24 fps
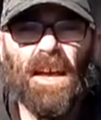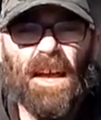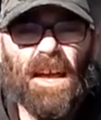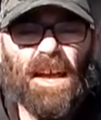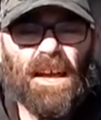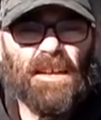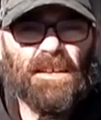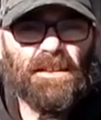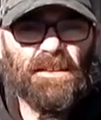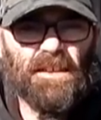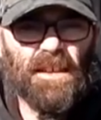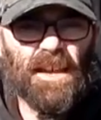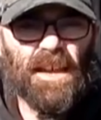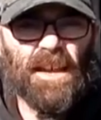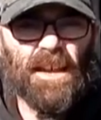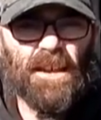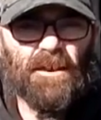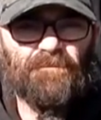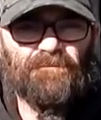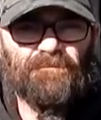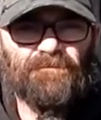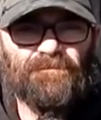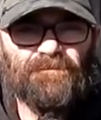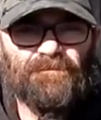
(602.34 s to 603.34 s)
And
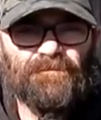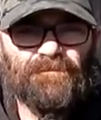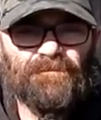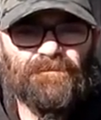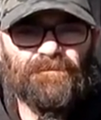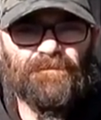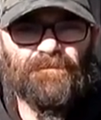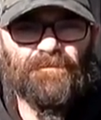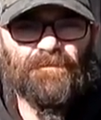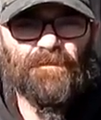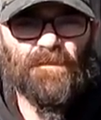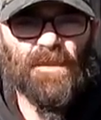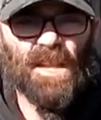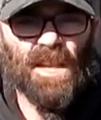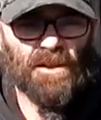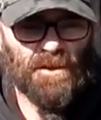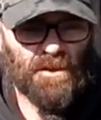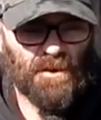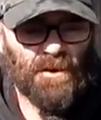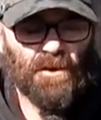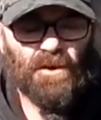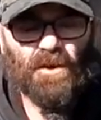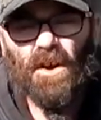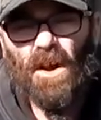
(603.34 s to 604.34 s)
um, he
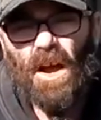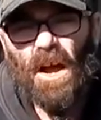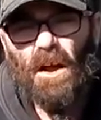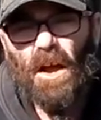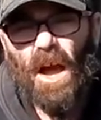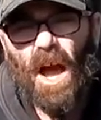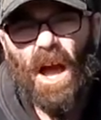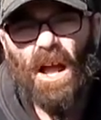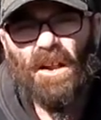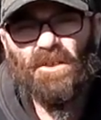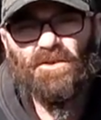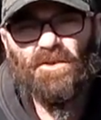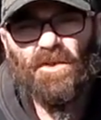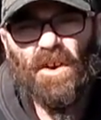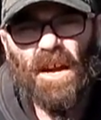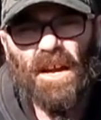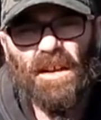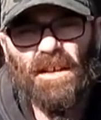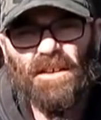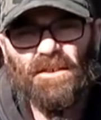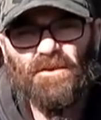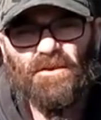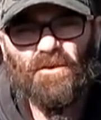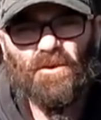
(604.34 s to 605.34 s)
thought, oh, I'll try
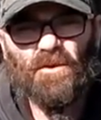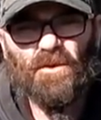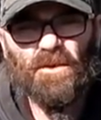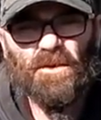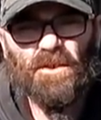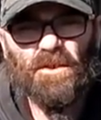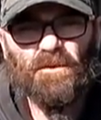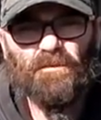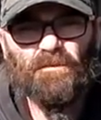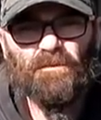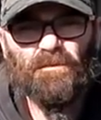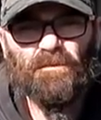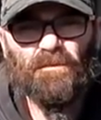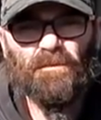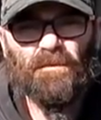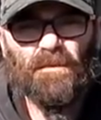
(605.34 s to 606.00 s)
and grow some,